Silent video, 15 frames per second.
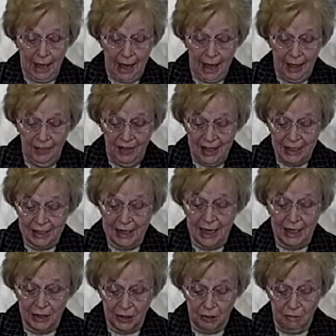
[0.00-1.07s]
And this
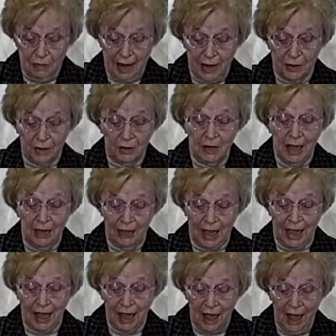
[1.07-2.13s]
is the record
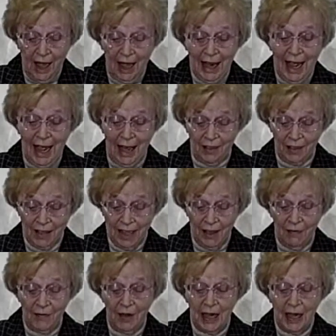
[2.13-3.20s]
that God hath
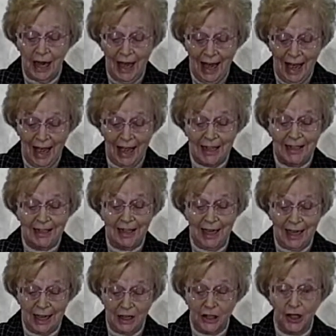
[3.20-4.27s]
given us
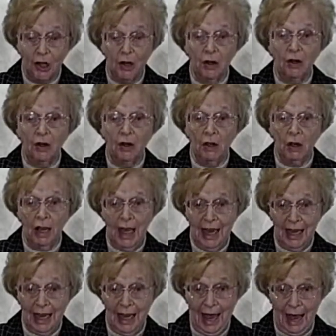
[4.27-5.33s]
eternal
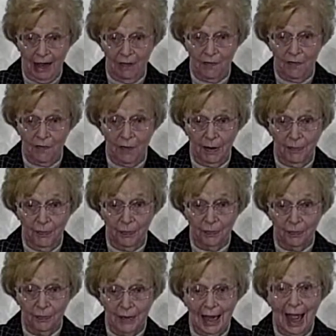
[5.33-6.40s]
life,
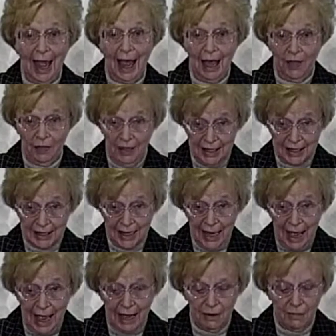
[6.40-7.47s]
and this
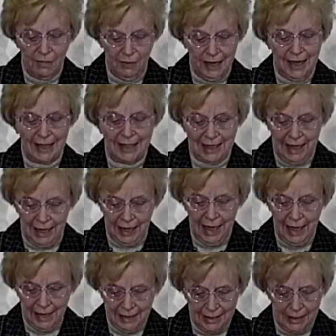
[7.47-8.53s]
life is in
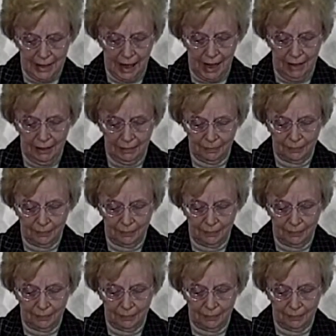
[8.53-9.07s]
his Son.